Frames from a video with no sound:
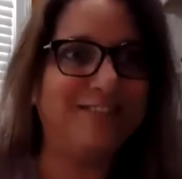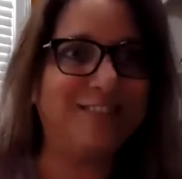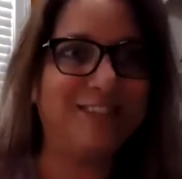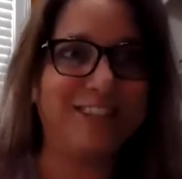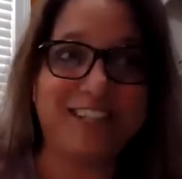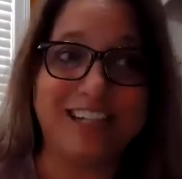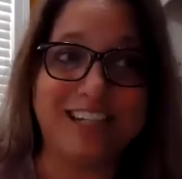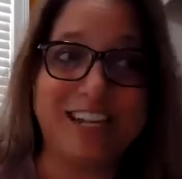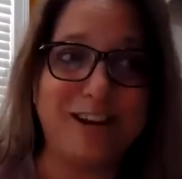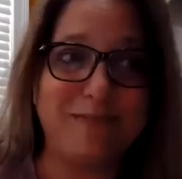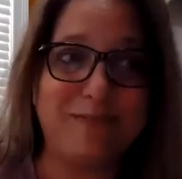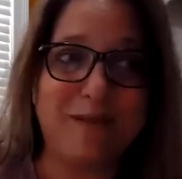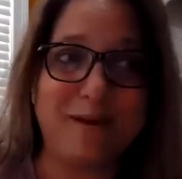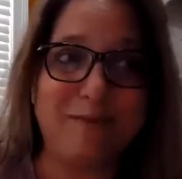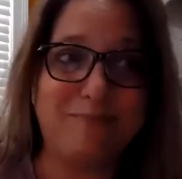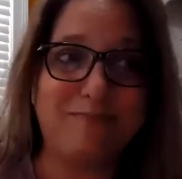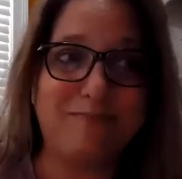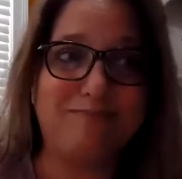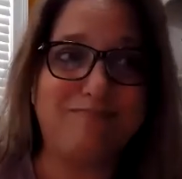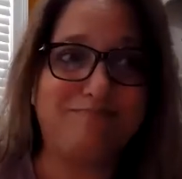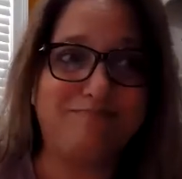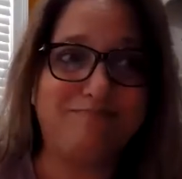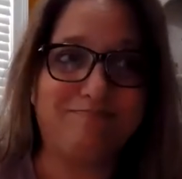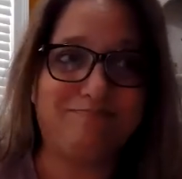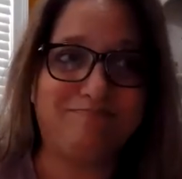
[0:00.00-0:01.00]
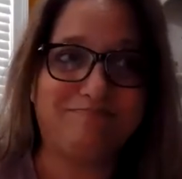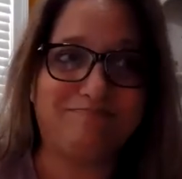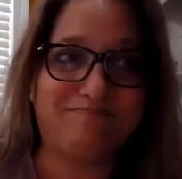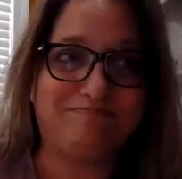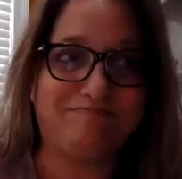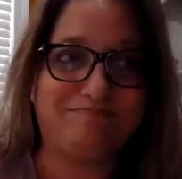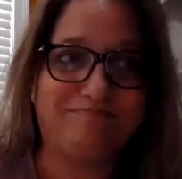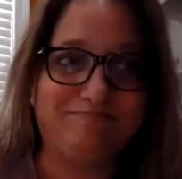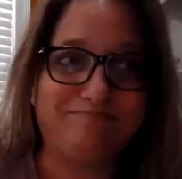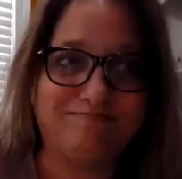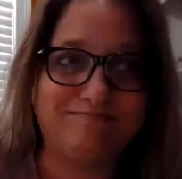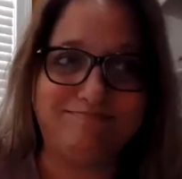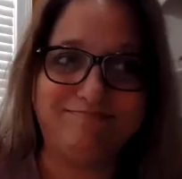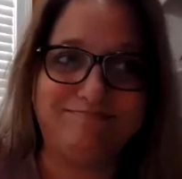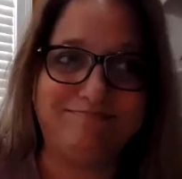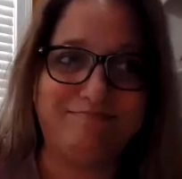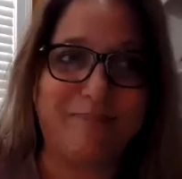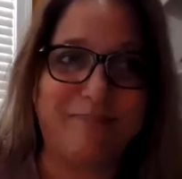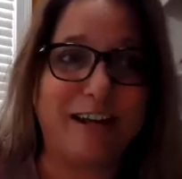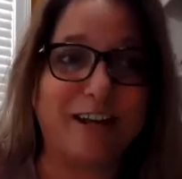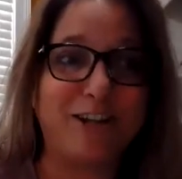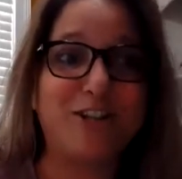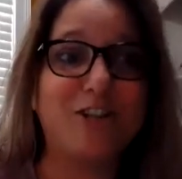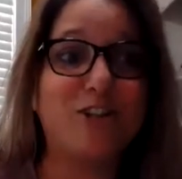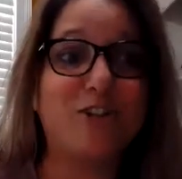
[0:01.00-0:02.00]
I'm getting my
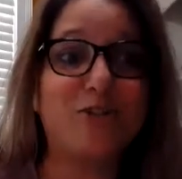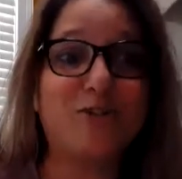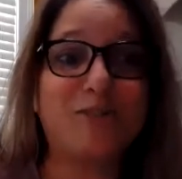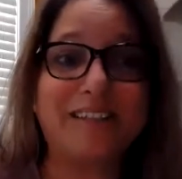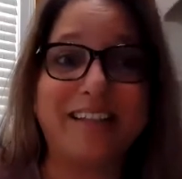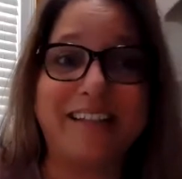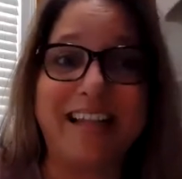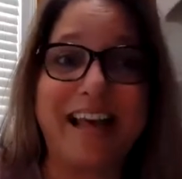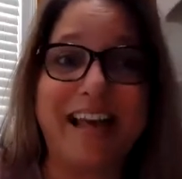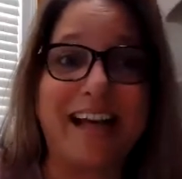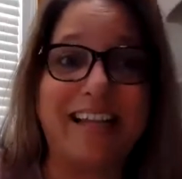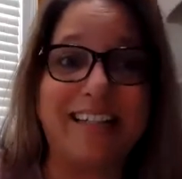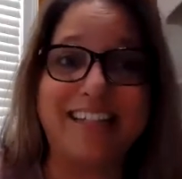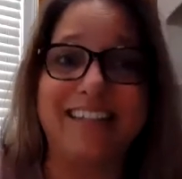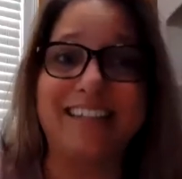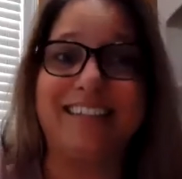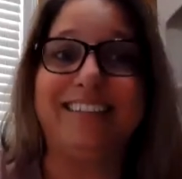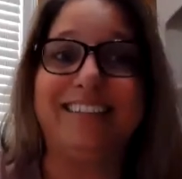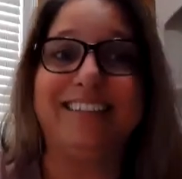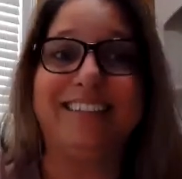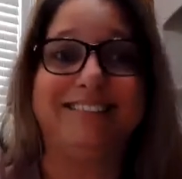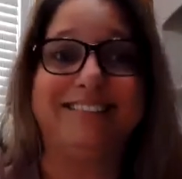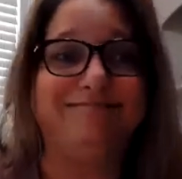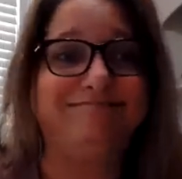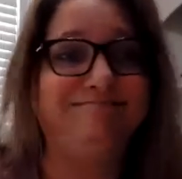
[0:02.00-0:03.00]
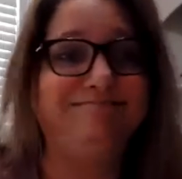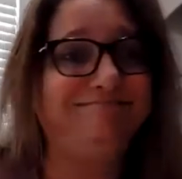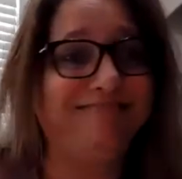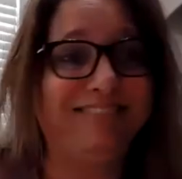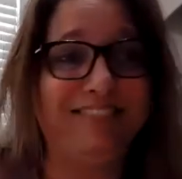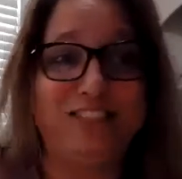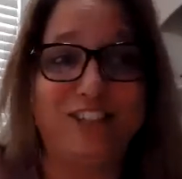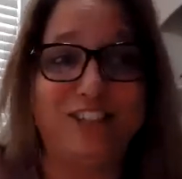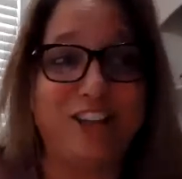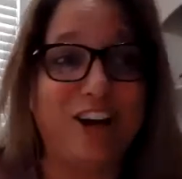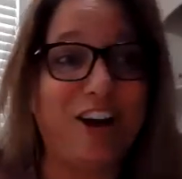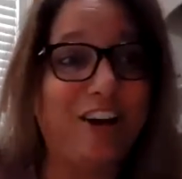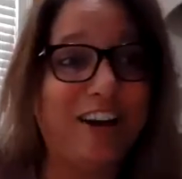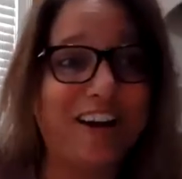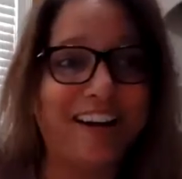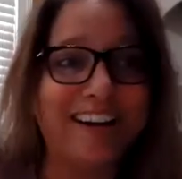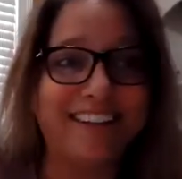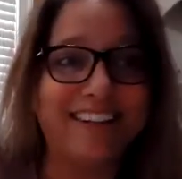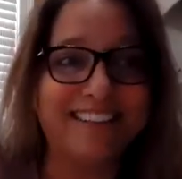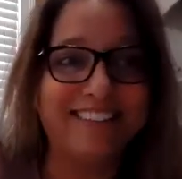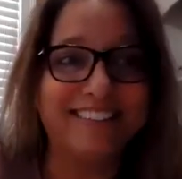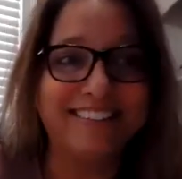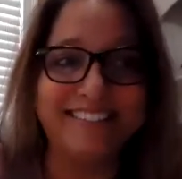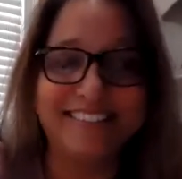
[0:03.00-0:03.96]
pedestal on that. Sorry.